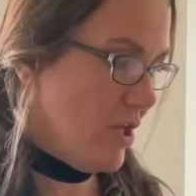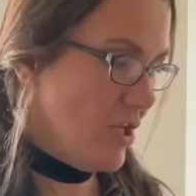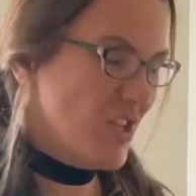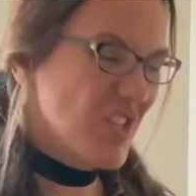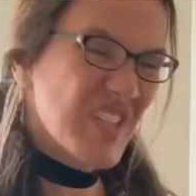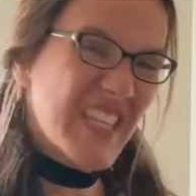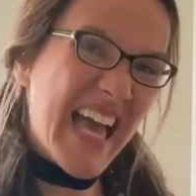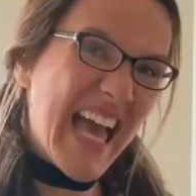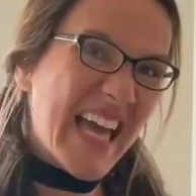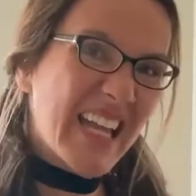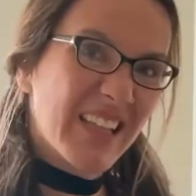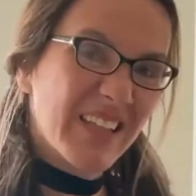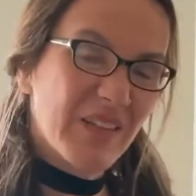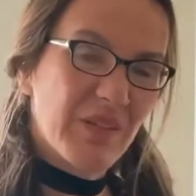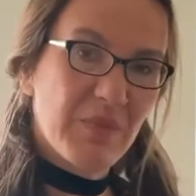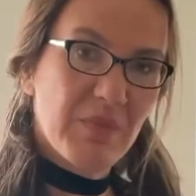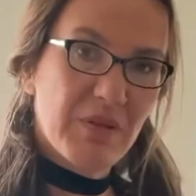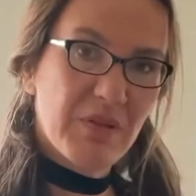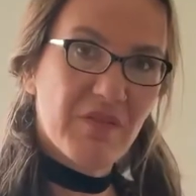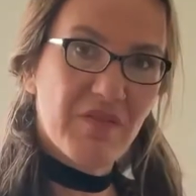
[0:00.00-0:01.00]
just add a
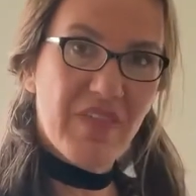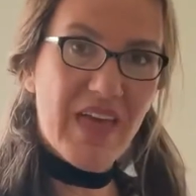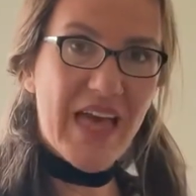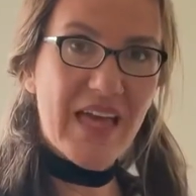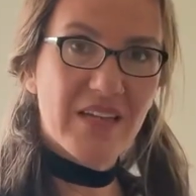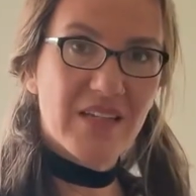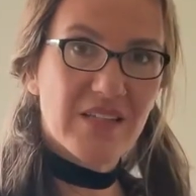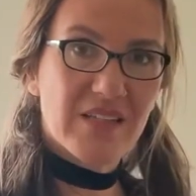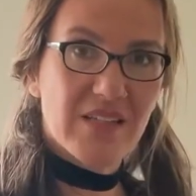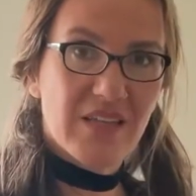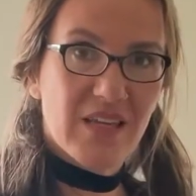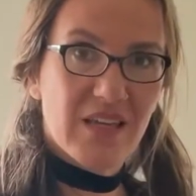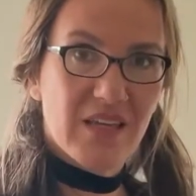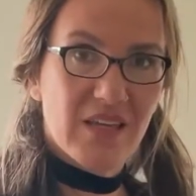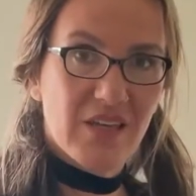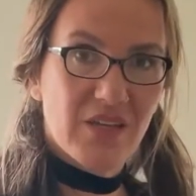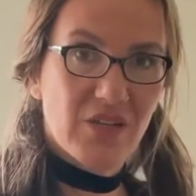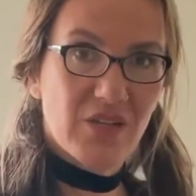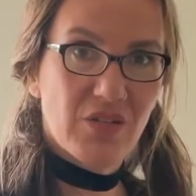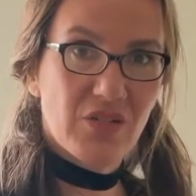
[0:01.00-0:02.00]
little bit of that
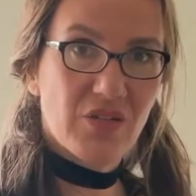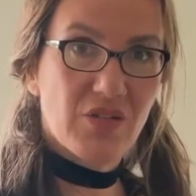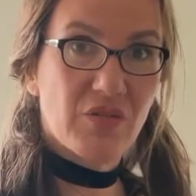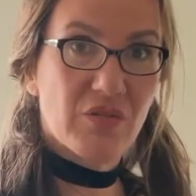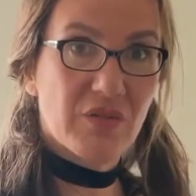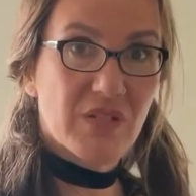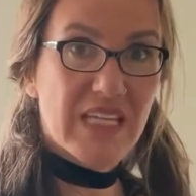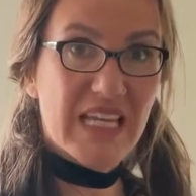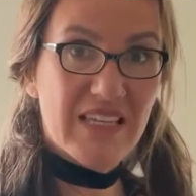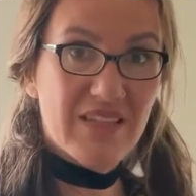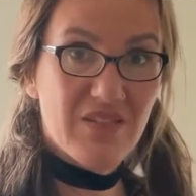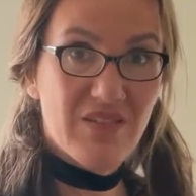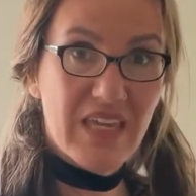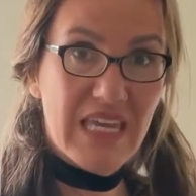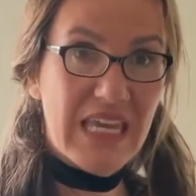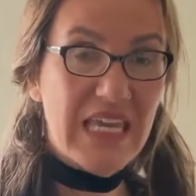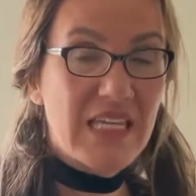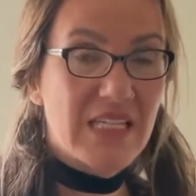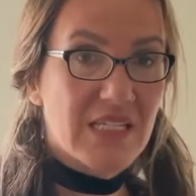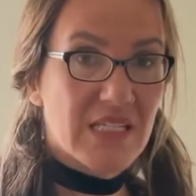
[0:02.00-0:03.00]
to it as you
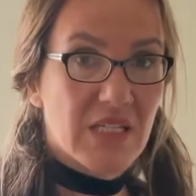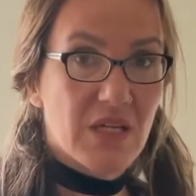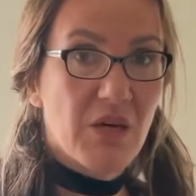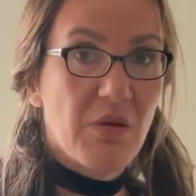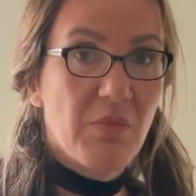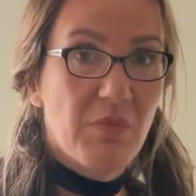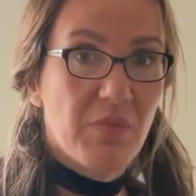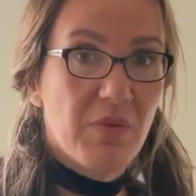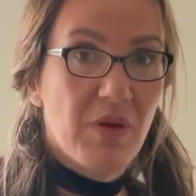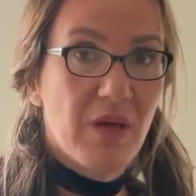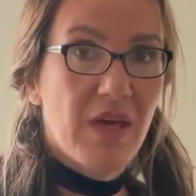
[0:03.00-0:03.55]
heat it up.